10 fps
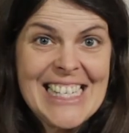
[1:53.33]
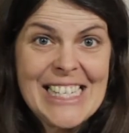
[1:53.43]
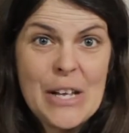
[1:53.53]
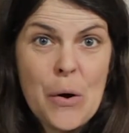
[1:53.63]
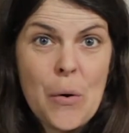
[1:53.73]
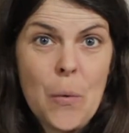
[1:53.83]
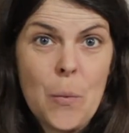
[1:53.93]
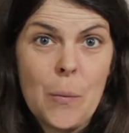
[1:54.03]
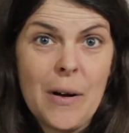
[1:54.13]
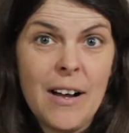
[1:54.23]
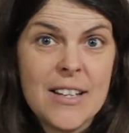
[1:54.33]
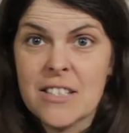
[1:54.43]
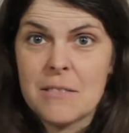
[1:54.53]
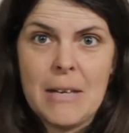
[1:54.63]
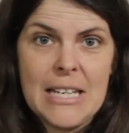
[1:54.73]
so I
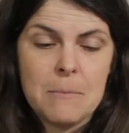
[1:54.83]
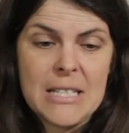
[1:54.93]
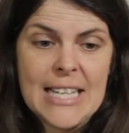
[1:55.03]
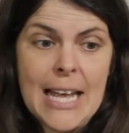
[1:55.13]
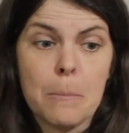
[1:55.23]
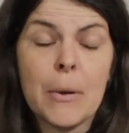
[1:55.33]
just made a mistake.